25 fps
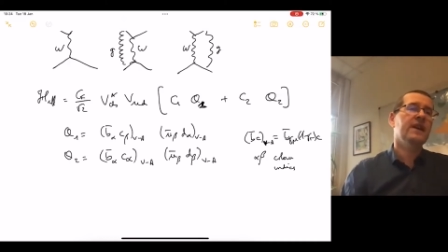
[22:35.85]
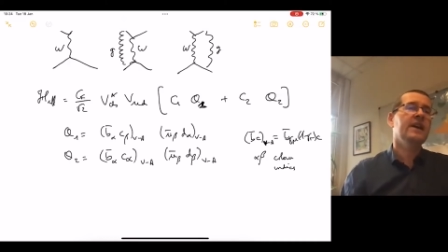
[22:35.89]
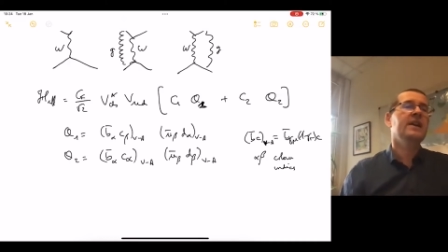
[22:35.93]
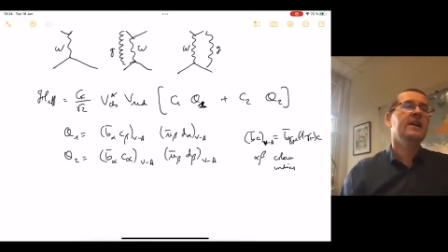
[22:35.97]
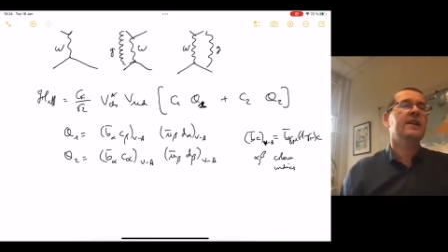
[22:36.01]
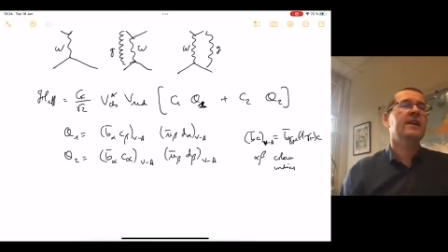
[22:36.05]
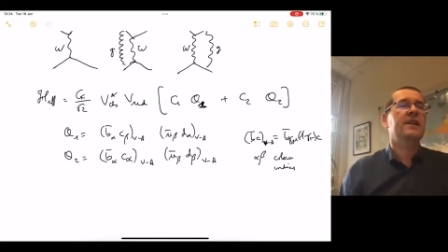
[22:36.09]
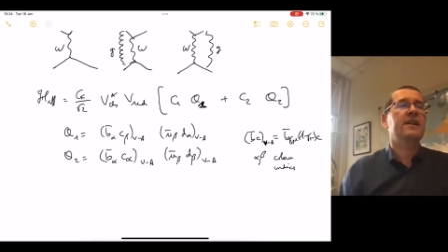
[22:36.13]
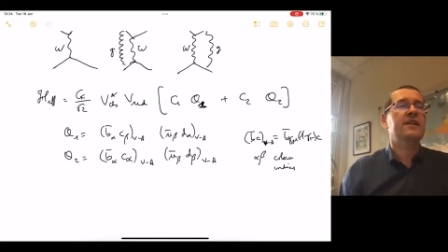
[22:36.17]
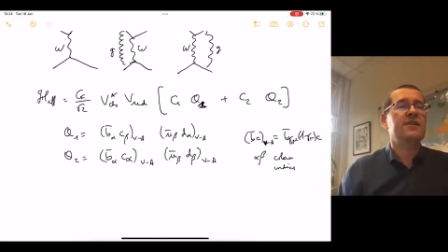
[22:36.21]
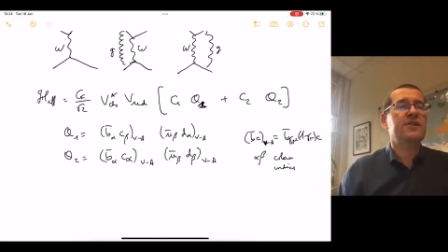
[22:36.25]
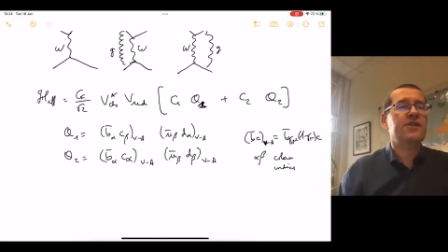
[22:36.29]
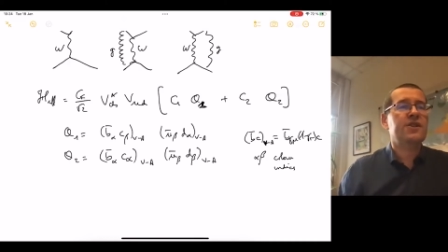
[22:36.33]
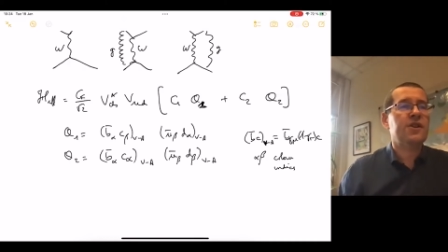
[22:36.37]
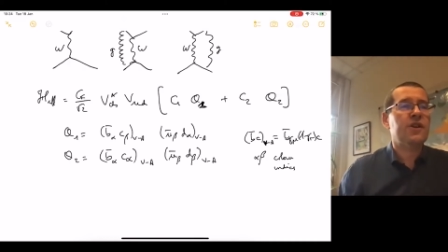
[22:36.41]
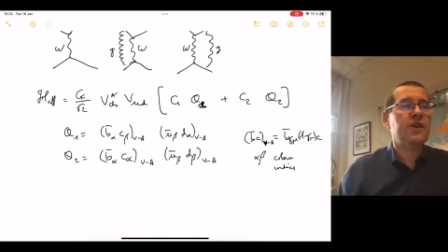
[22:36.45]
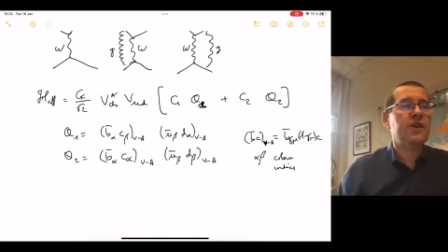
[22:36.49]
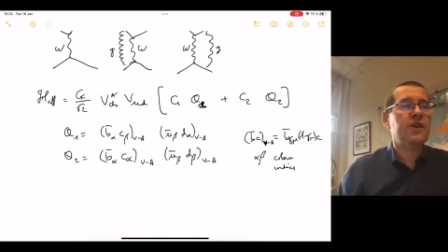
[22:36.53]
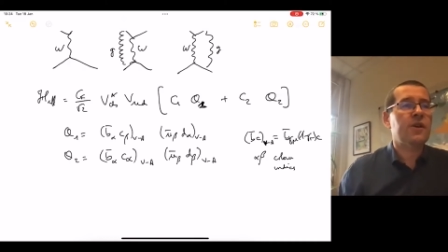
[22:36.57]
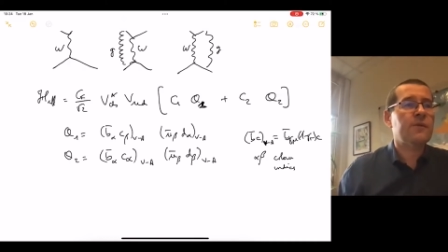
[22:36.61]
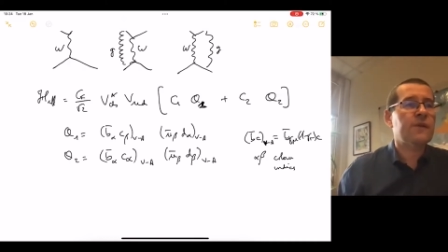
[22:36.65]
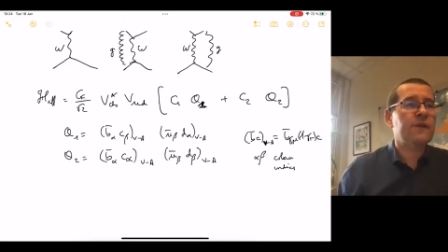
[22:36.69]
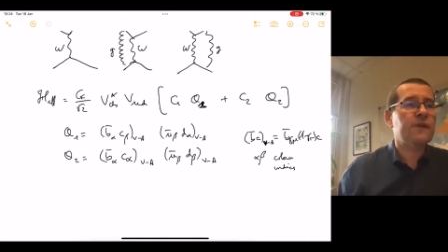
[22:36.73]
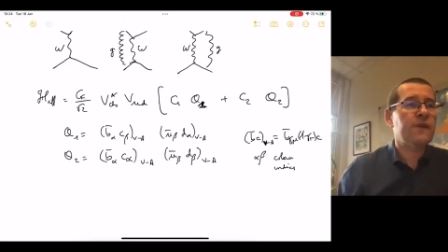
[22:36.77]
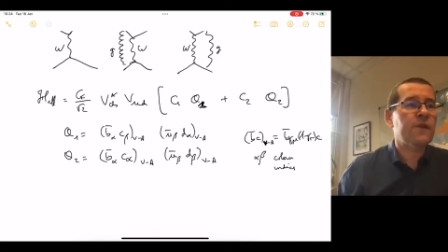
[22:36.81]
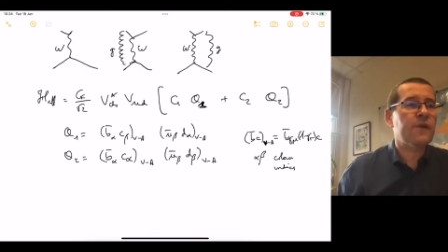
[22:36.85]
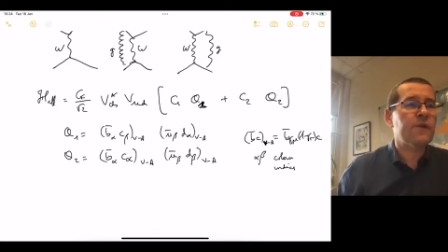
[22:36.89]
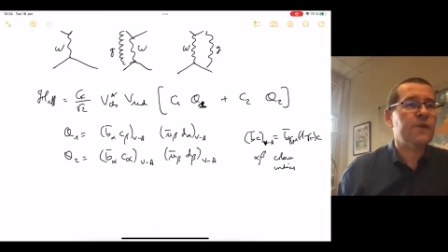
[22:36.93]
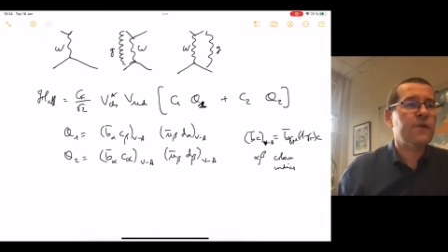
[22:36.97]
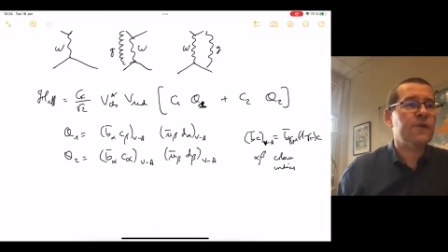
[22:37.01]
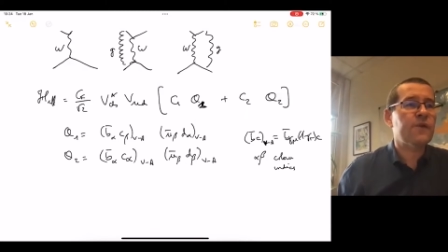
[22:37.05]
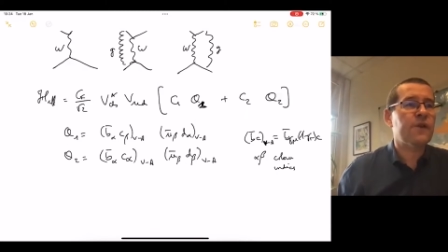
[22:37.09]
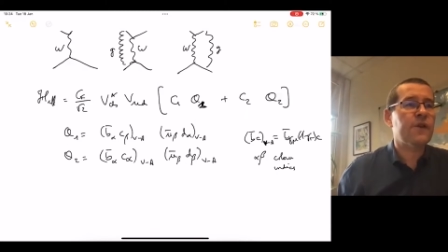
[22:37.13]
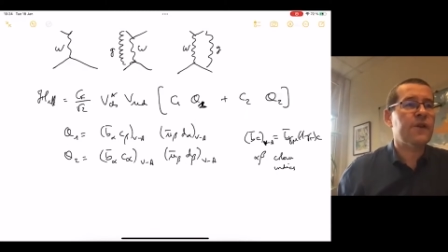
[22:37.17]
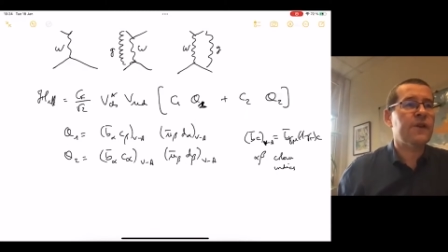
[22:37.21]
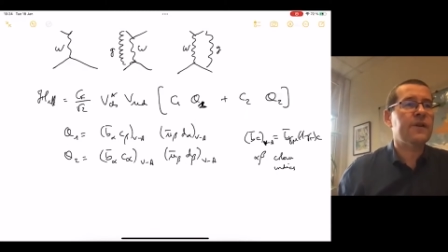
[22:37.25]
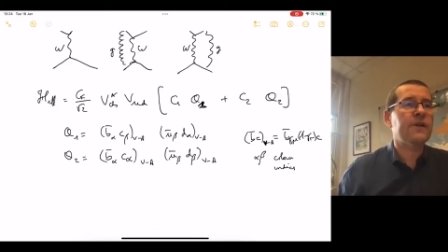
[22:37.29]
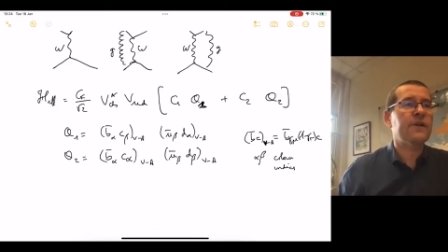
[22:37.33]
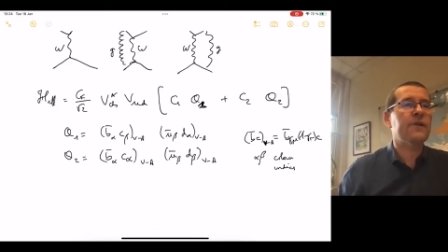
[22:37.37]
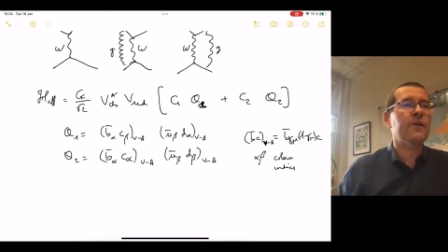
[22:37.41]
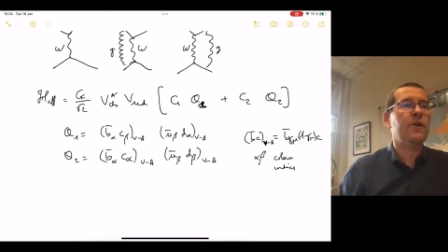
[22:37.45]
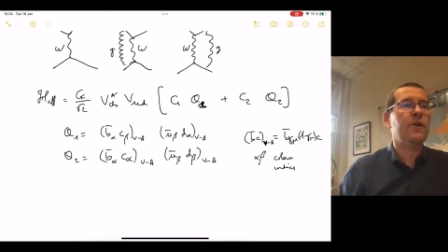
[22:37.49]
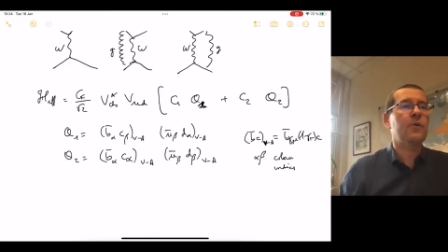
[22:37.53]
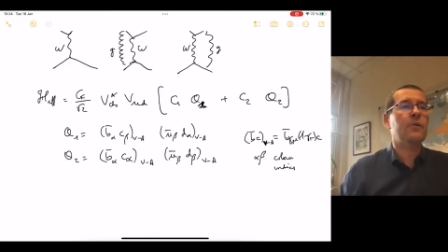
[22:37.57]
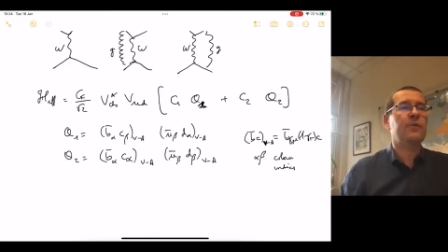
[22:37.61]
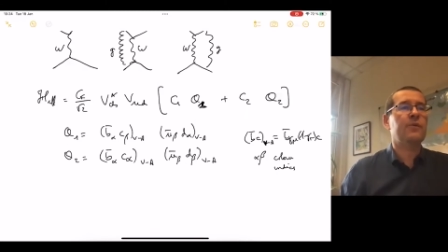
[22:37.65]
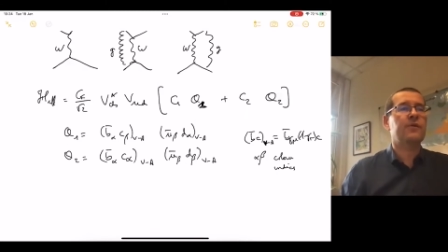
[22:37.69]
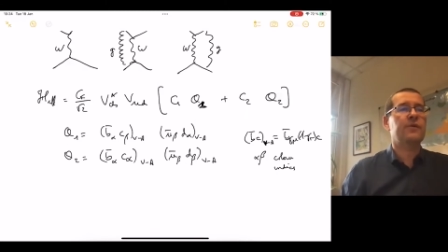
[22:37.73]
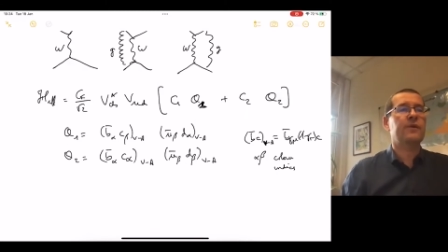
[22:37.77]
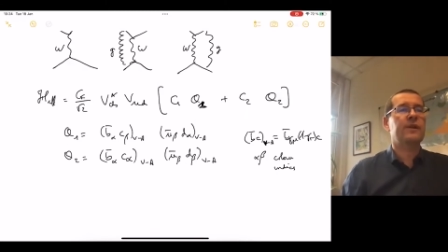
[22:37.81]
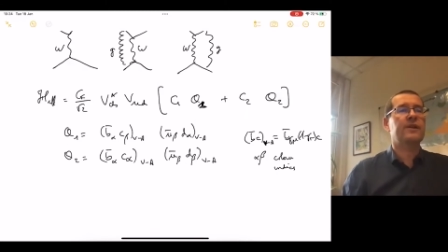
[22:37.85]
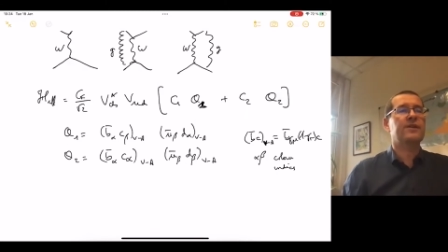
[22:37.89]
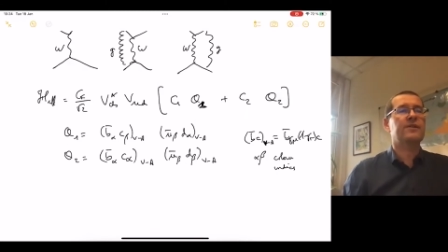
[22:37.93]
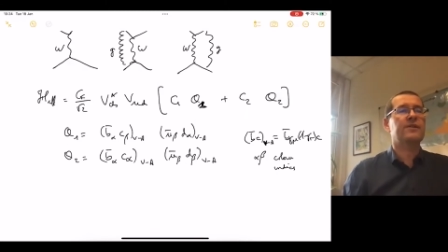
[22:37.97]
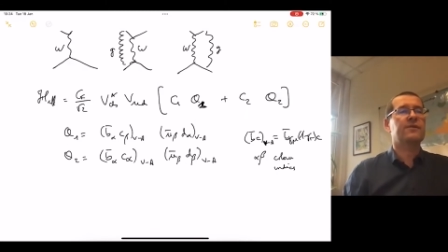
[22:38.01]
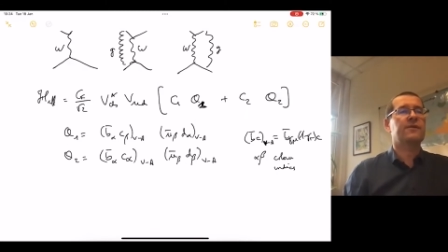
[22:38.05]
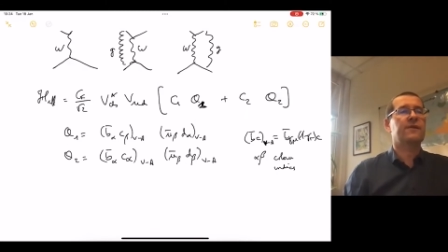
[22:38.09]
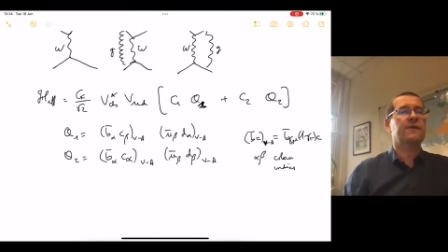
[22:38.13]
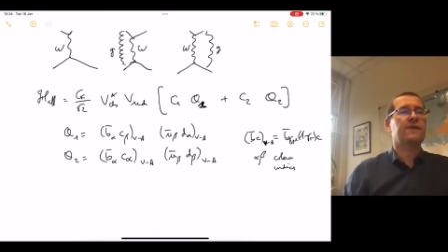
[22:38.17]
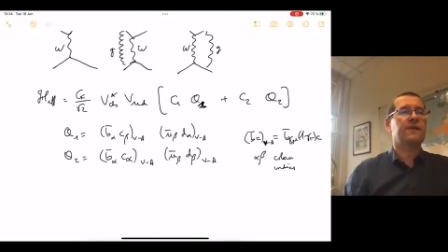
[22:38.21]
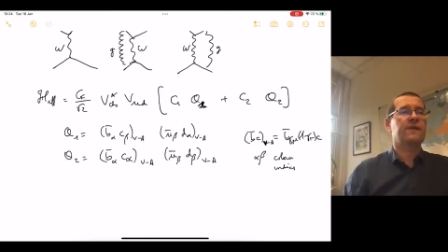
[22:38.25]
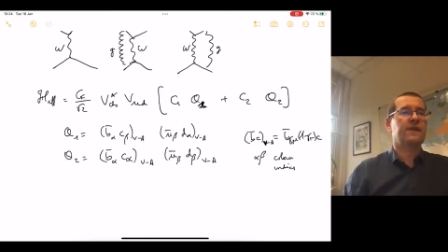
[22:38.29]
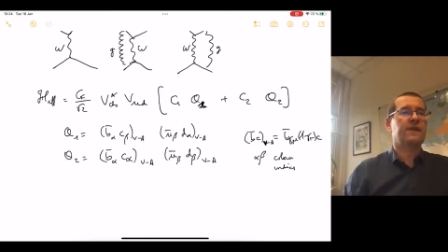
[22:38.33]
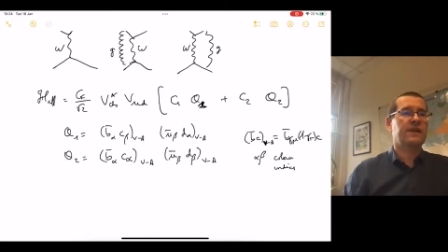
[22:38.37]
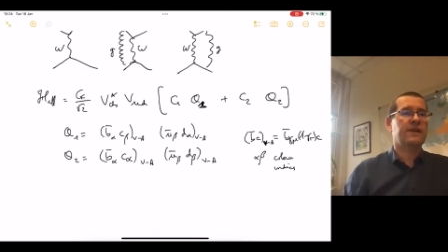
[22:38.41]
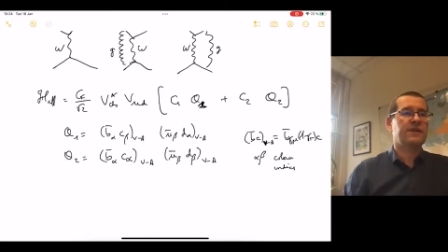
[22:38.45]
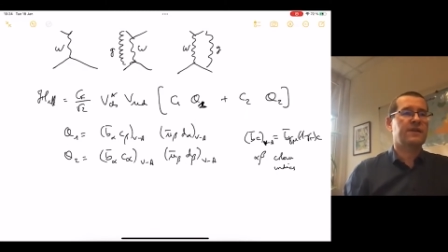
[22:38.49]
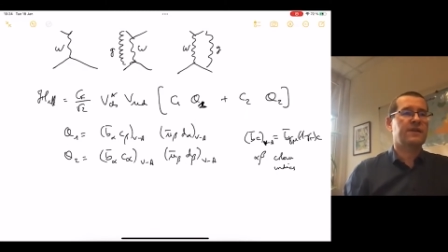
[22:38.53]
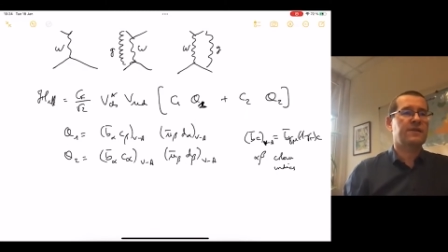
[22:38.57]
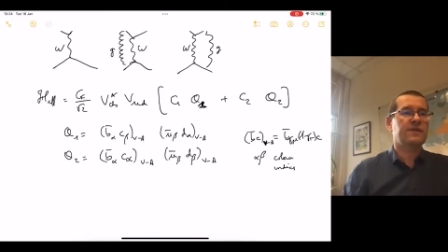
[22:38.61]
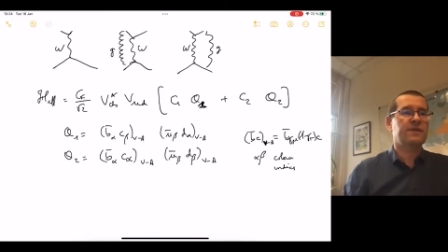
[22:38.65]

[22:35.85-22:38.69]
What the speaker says: in terms of operators that